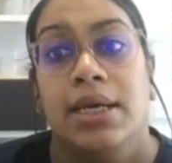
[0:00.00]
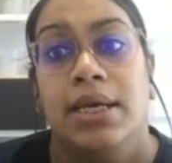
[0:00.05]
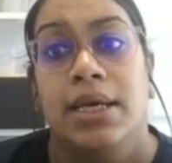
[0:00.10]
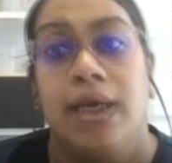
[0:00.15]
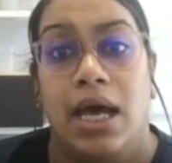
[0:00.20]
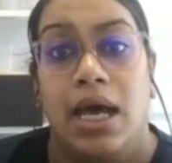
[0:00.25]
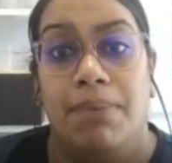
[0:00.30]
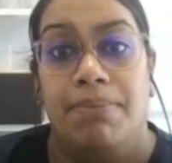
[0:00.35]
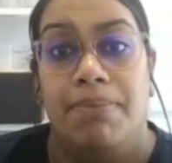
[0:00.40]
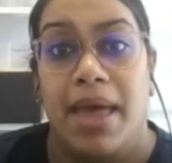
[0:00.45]

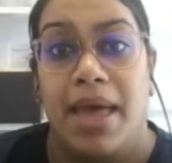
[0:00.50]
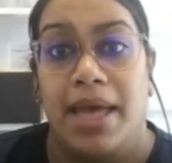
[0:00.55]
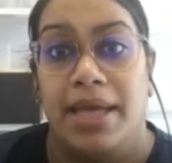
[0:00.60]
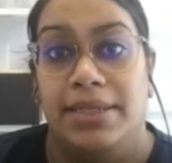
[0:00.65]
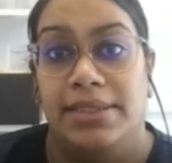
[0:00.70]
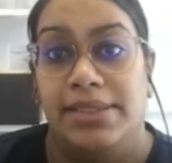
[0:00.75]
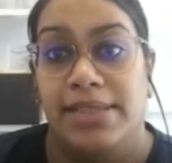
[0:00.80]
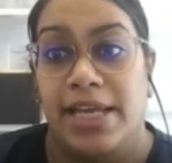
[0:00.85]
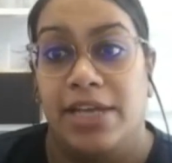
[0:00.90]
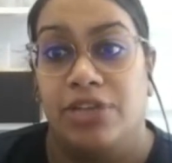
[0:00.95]
And
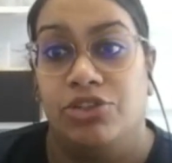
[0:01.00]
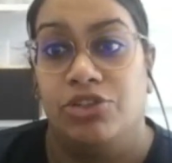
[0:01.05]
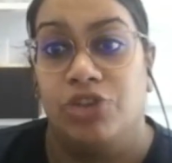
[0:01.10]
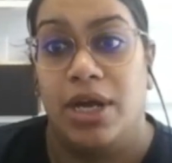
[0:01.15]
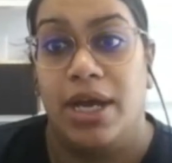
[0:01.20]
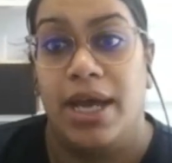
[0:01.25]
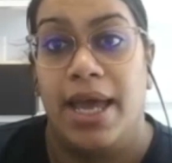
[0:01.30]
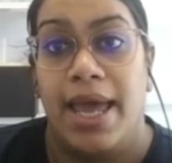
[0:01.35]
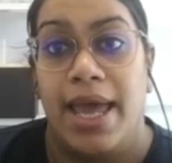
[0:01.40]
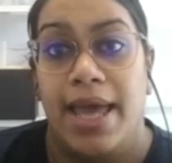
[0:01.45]

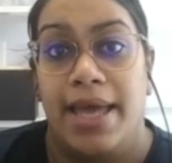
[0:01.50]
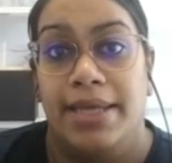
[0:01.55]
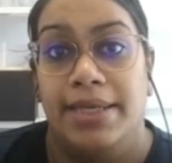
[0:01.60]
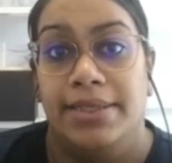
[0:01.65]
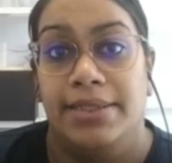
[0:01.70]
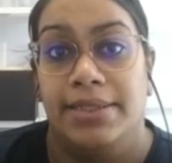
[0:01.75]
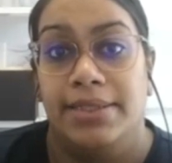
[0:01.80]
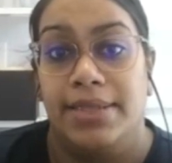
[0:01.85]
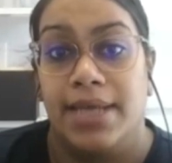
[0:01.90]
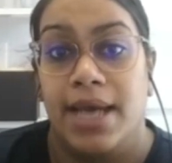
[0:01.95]
Sandra
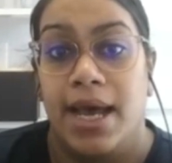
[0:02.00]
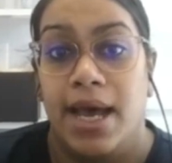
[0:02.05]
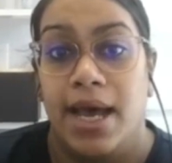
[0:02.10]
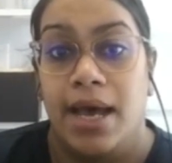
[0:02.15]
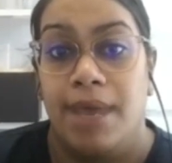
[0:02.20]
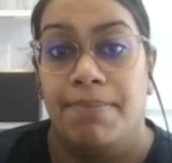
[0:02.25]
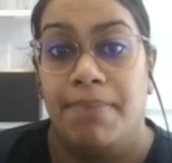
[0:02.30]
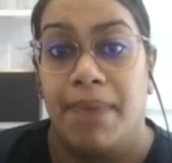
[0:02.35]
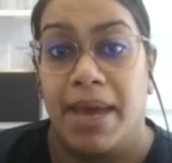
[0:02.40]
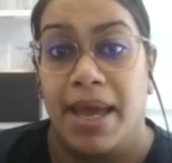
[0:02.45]
and
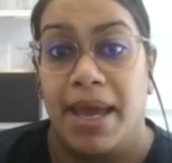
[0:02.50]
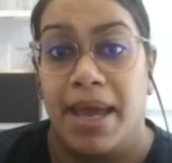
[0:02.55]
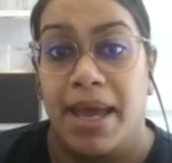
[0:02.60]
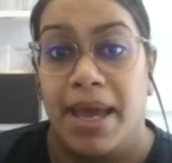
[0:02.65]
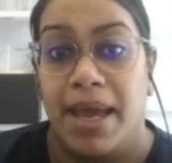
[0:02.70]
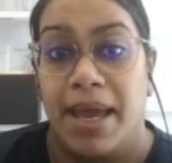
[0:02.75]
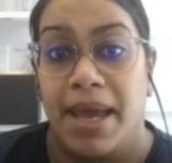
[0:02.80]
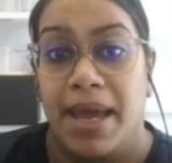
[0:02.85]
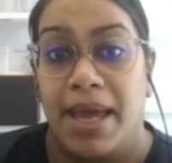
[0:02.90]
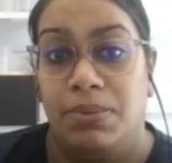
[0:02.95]
Mike
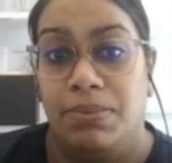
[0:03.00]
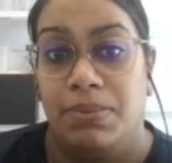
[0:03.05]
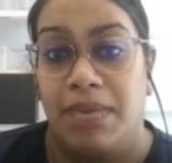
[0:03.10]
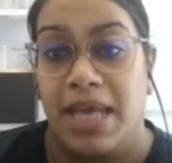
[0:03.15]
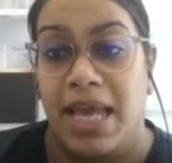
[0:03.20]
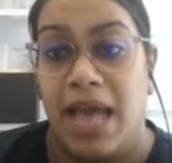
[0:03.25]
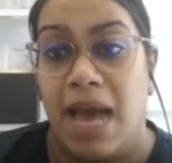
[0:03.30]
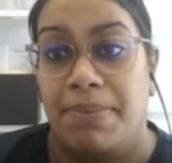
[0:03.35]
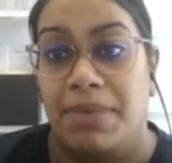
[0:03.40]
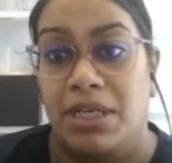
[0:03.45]
would be
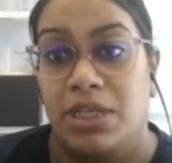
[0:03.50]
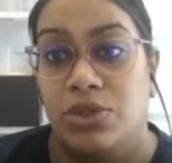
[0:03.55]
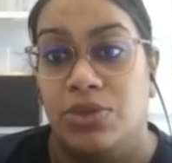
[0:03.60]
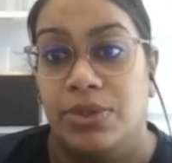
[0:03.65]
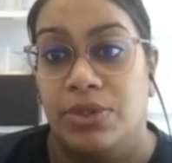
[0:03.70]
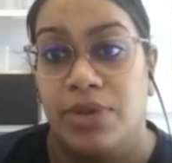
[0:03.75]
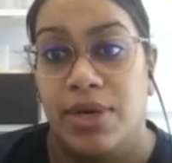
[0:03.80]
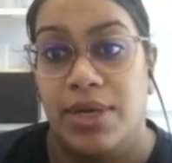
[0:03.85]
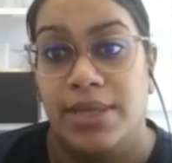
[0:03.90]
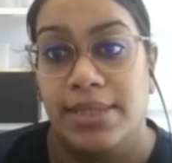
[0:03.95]
happy to
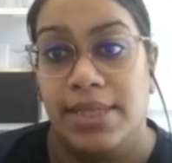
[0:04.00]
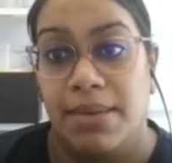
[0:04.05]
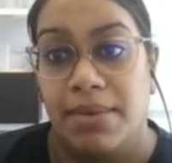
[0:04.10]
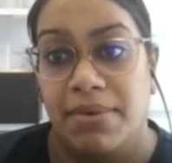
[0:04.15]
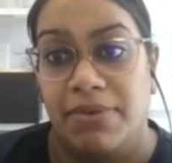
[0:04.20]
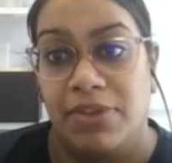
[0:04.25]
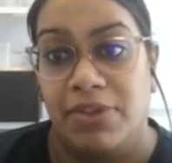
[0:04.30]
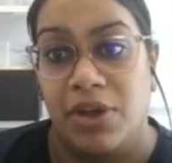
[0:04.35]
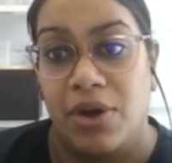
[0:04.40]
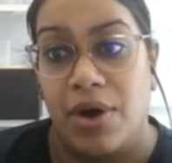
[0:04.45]
address them
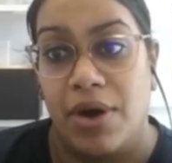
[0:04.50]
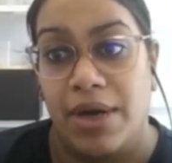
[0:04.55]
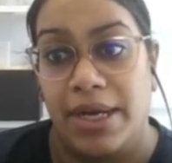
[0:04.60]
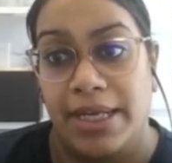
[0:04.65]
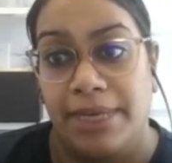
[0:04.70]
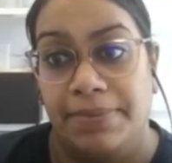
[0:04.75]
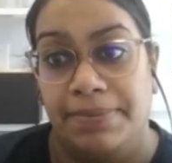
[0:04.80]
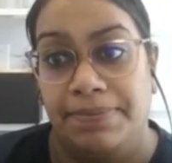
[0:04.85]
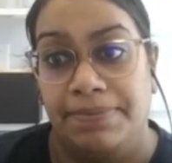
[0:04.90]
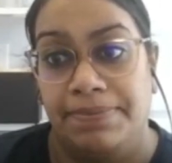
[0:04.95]
if there are any.